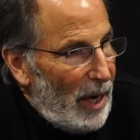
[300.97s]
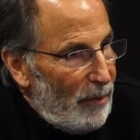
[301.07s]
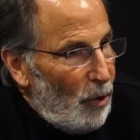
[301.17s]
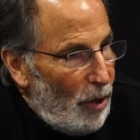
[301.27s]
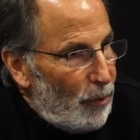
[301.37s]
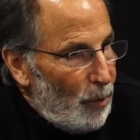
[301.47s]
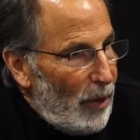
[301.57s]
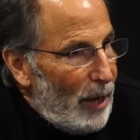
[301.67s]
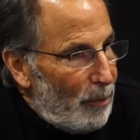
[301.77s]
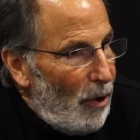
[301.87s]
I have gone through
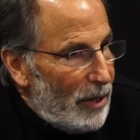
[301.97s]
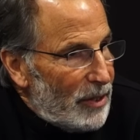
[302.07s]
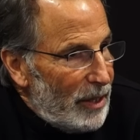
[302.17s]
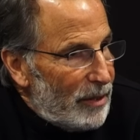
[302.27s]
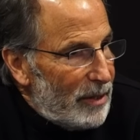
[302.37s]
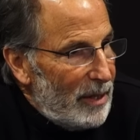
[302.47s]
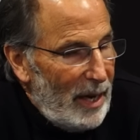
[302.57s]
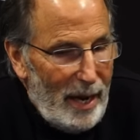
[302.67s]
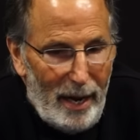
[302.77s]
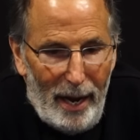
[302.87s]
that process,
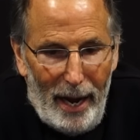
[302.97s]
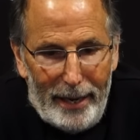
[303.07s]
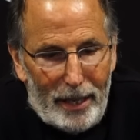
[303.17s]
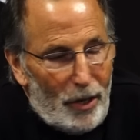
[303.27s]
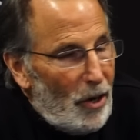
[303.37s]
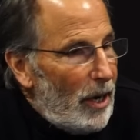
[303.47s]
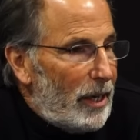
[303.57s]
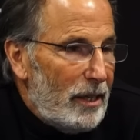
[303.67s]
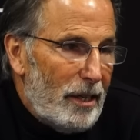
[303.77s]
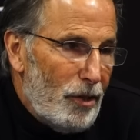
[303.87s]
I cannot
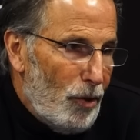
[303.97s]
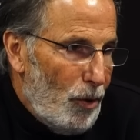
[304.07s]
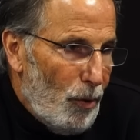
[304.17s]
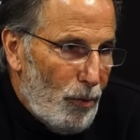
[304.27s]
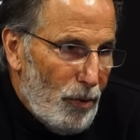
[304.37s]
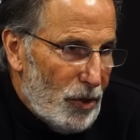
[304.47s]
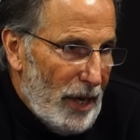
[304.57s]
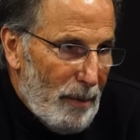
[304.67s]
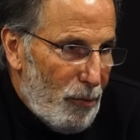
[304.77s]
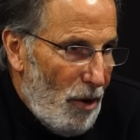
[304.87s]
continue to go through the
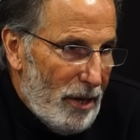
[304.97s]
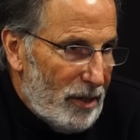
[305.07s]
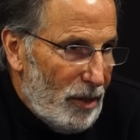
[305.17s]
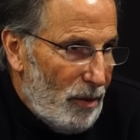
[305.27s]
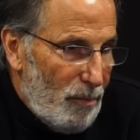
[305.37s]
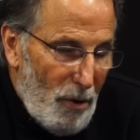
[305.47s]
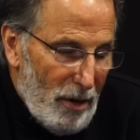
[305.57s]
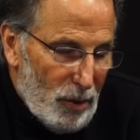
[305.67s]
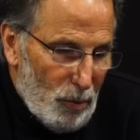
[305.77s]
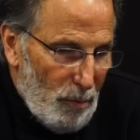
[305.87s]
same
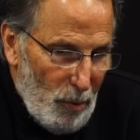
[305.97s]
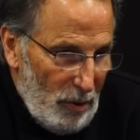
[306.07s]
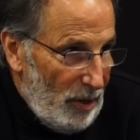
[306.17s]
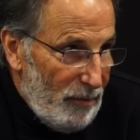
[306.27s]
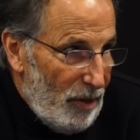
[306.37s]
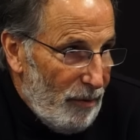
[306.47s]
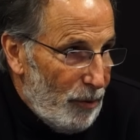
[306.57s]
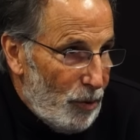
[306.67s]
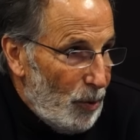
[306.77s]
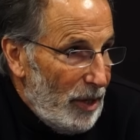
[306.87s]
process with Morgan that I've done
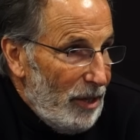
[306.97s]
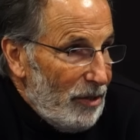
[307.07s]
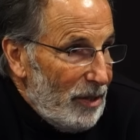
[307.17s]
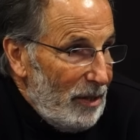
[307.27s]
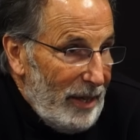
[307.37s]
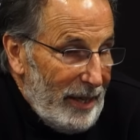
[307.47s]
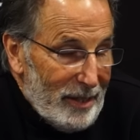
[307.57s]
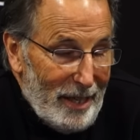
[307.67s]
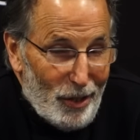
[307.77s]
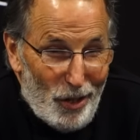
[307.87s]
for 2 years. Like I
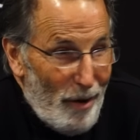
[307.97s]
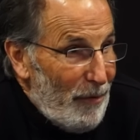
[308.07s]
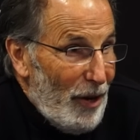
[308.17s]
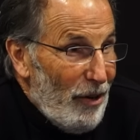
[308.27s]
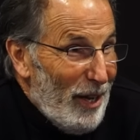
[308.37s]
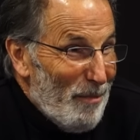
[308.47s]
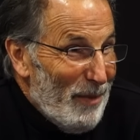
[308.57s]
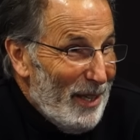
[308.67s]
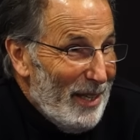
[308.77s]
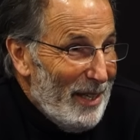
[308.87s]
said, it's not fair to him.
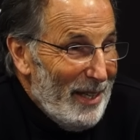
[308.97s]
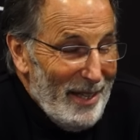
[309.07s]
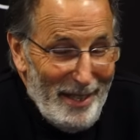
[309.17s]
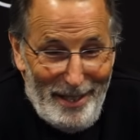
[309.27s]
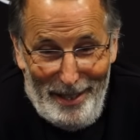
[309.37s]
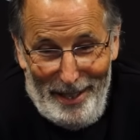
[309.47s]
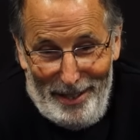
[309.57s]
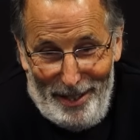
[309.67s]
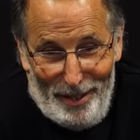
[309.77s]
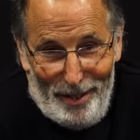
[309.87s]

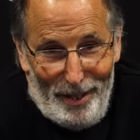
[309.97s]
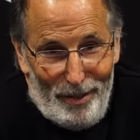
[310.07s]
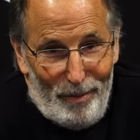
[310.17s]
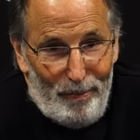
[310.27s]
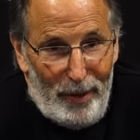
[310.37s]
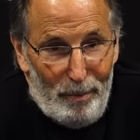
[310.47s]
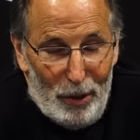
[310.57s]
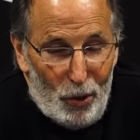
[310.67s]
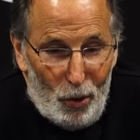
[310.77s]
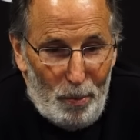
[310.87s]
It'd be
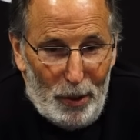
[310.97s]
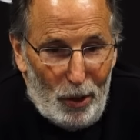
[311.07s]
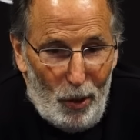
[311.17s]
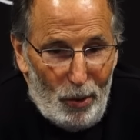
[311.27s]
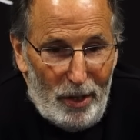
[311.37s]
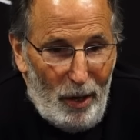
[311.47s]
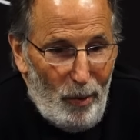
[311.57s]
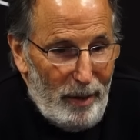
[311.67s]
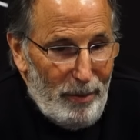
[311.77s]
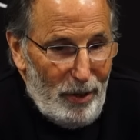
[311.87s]
stupid to coach that
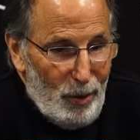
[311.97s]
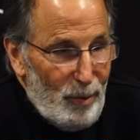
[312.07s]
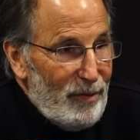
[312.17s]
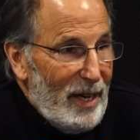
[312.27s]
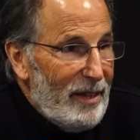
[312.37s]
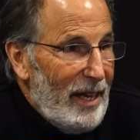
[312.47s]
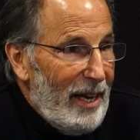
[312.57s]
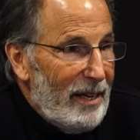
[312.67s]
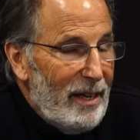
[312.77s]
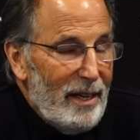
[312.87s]
way because we've done that.